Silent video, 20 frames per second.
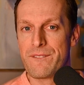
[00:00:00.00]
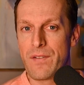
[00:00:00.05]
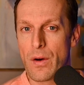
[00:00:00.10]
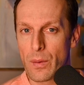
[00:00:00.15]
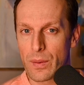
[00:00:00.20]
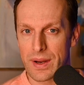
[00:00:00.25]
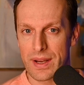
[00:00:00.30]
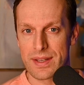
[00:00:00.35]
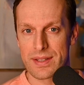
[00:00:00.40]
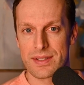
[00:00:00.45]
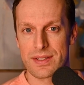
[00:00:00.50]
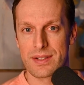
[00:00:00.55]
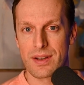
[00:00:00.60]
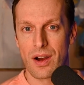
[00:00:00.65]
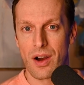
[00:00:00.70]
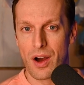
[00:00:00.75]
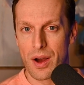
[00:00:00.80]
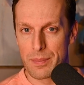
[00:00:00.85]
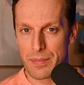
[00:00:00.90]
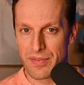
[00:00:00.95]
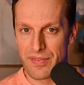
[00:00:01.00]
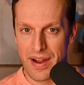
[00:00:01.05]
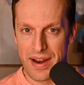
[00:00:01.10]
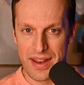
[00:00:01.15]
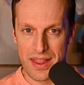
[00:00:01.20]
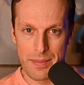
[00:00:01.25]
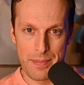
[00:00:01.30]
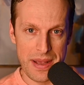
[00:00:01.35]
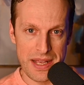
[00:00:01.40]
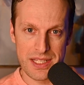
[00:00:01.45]
focused on
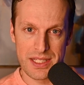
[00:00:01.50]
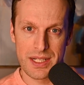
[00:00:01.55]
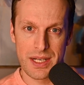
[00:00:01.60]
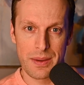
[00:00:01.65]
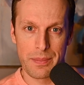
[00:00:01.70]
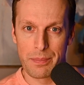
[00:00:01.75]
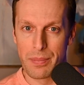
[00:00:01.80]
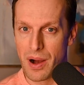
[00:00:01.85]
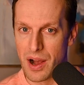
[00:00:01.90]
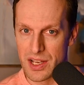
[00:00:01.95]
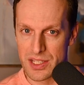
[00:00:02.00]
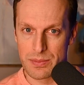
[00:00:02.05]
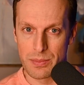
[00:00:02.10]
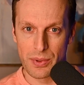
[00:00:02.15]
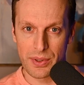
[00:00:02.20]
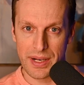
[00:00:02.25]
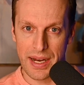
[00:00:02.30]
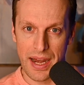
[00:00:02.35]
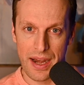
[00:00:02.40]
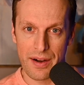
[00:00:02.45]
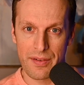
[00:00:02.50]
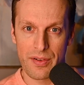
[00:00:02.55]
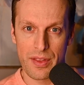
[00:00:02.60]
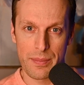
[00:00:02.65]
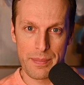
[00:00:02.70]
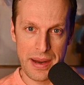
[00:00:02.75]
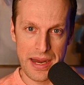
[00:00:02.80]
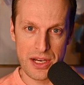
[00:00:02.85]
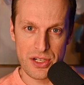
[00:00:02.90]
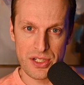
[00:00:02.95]
providing the best possible care for
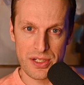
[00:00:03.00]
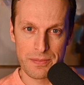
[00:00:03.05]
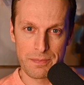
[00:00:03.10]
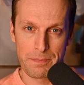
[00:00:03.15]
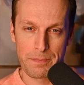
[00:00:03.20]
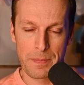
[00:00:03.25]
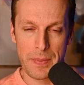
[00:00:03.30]
the patient.